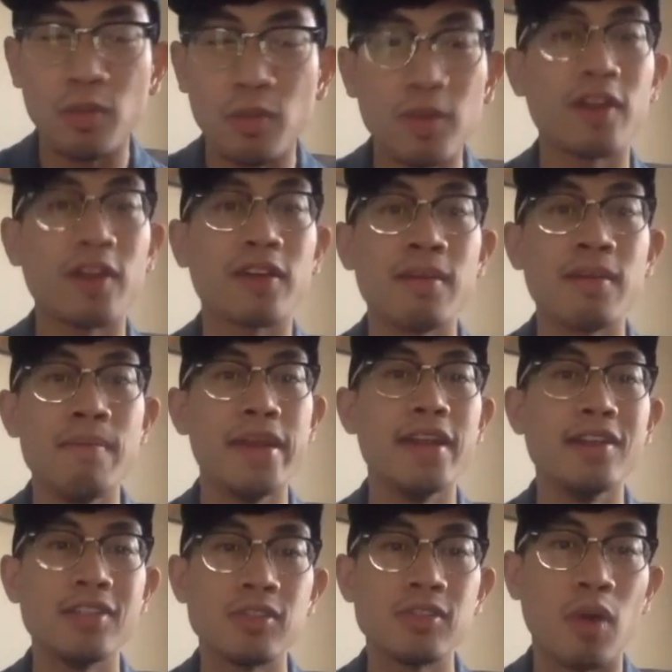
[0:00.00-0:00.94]
We are
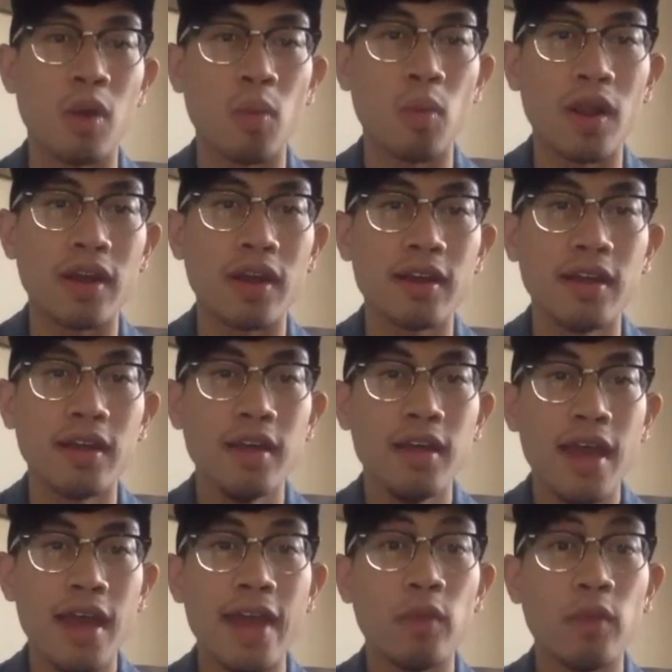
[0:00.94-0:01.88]
committed to our work
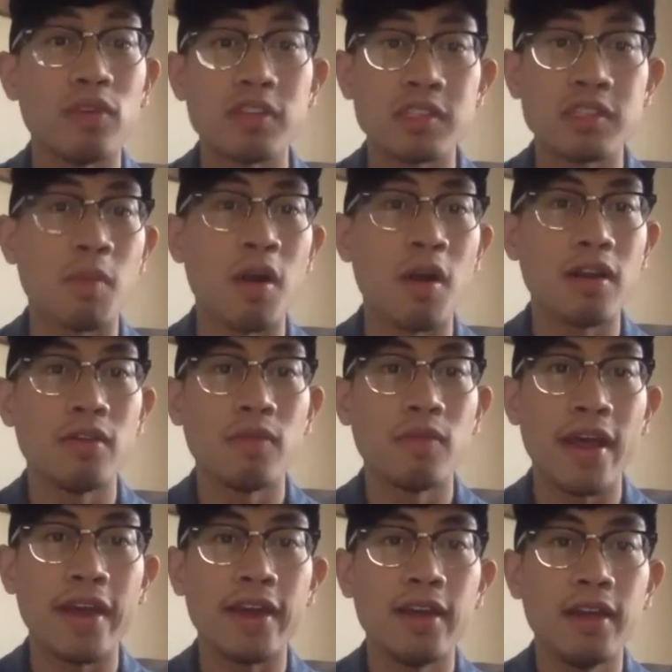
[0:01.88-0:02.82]
and we're smart,
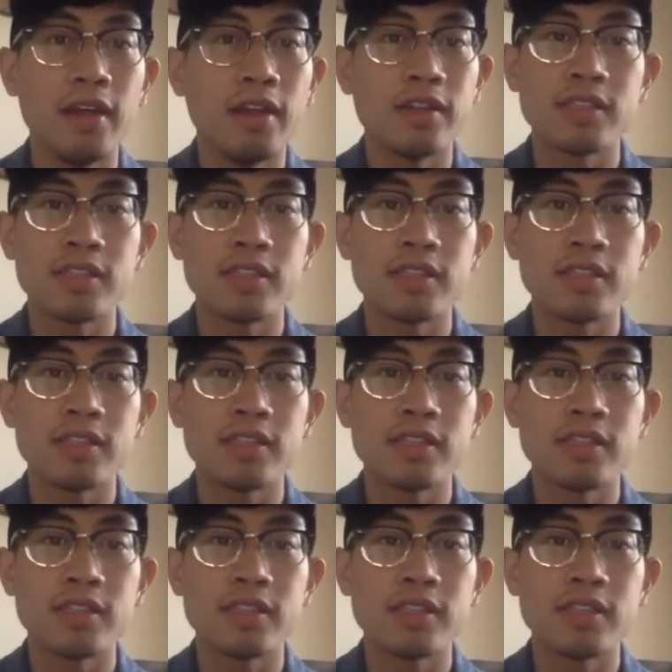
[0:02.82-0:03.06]
right?